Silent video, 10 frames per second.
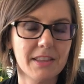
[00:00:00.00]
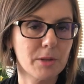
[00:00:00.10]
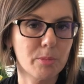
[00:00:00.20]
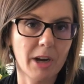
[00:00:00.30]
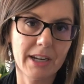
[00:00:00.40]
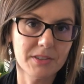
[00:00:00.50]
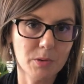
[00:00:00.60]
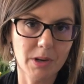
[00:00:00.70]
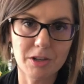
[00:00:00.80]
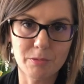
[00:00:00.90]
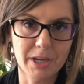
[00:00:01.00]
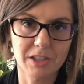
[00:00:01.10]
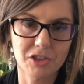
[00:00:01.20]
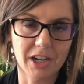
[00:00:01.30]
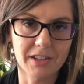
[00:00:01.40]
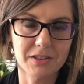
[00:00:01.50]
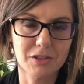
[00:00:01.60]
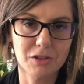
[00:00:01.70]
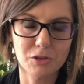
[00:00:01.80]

The brain's going to readjust.